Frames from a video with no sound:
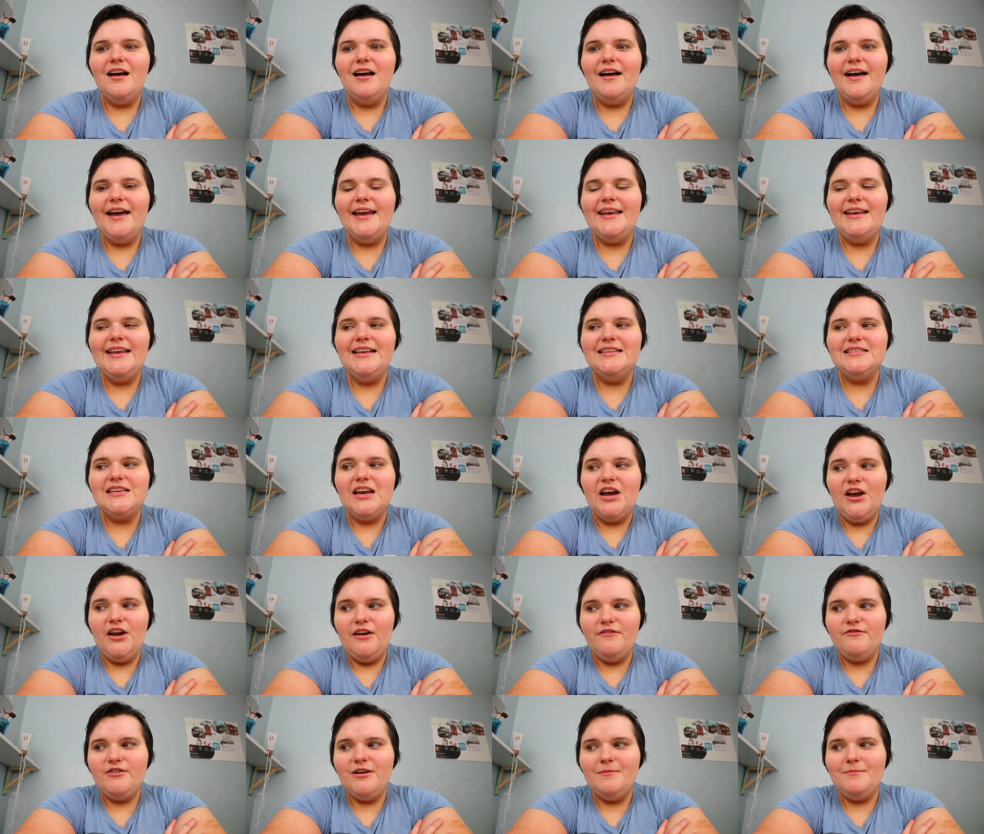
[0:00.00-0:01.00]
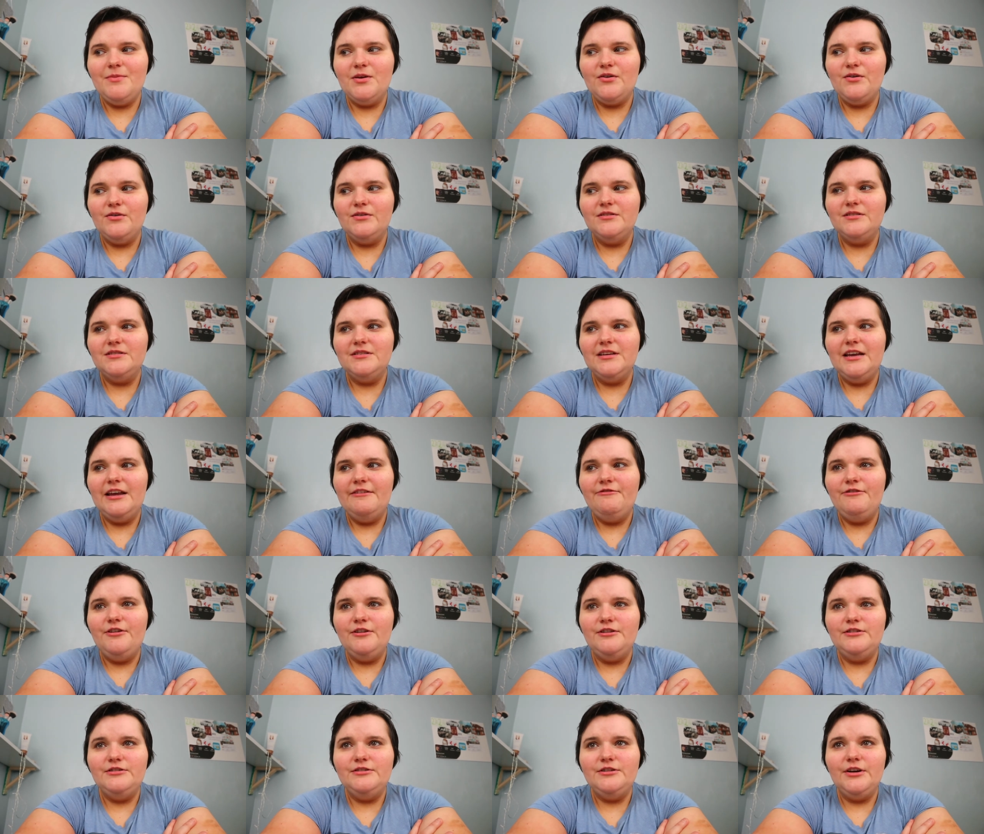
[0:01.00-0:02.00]
I need to get over it, because if
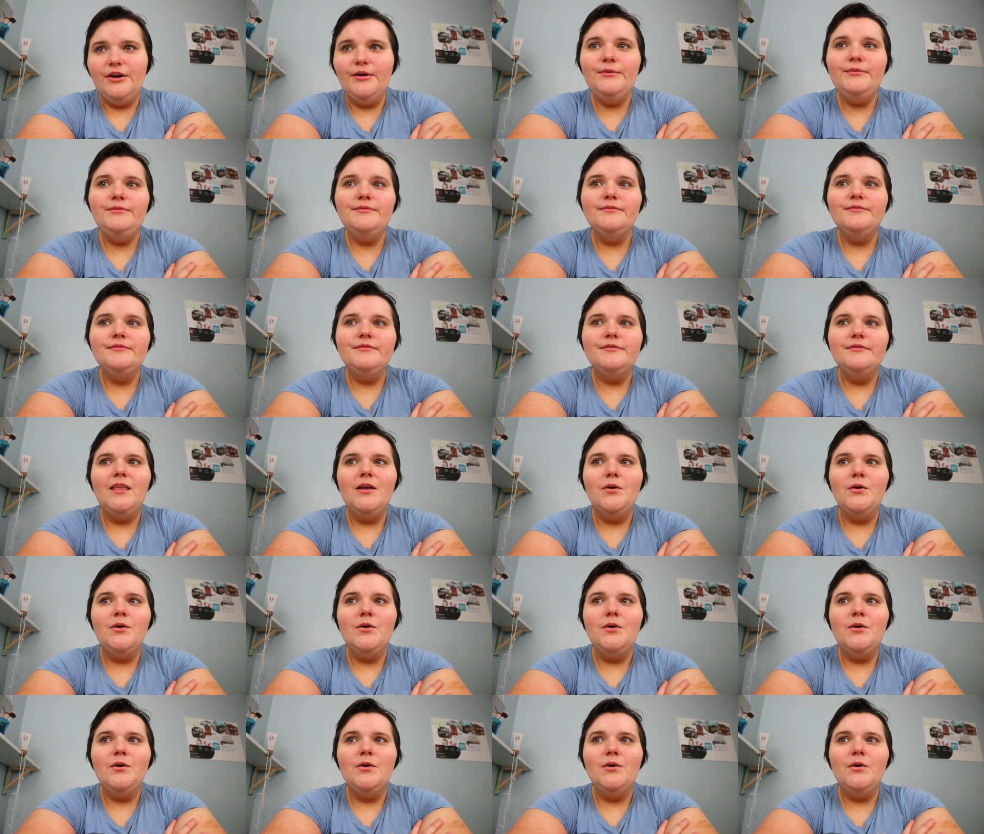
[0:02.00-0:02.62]
you don't,